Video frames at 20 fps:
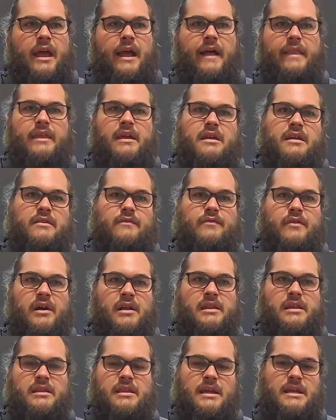And then
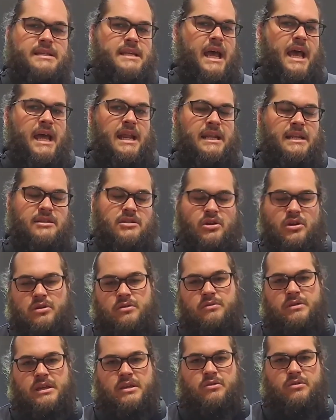finally, there's an
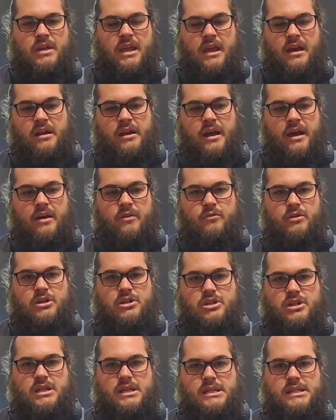internal heel counter,
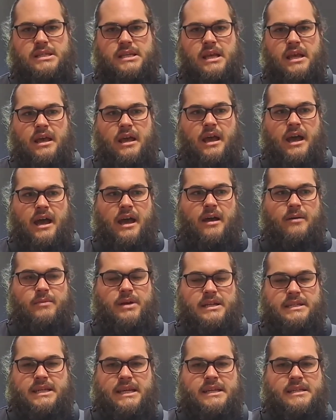which is
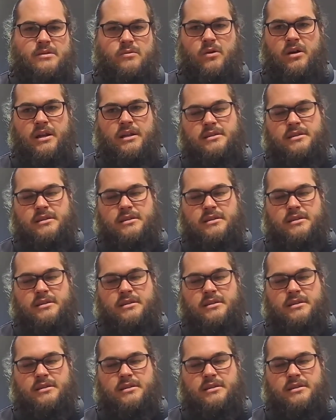a decent one.